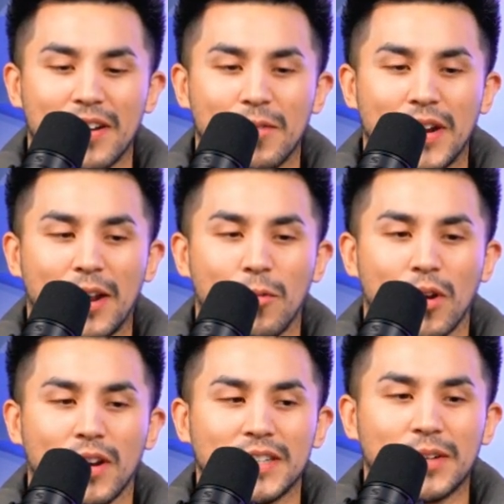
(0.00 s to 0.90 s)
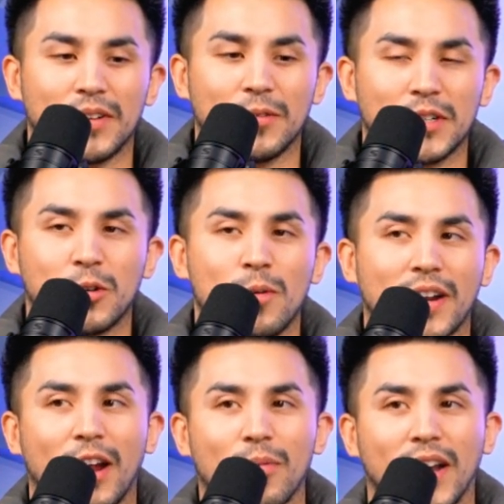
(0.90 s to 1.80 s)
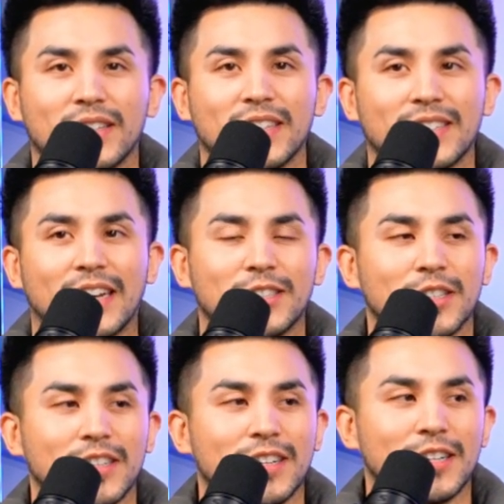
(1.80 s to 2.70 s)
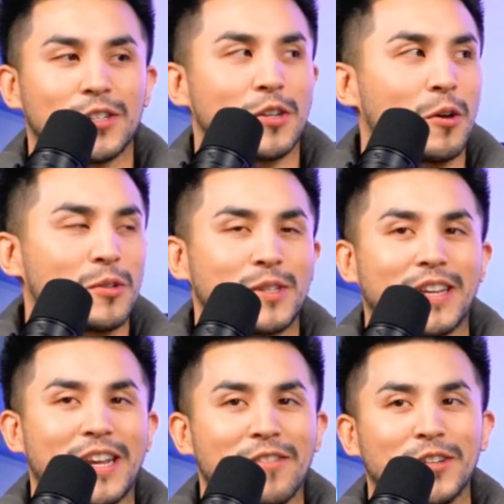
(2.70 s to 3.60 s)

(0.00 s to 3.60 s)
when I work on someone, what's cool about chiropractic is it's so safe.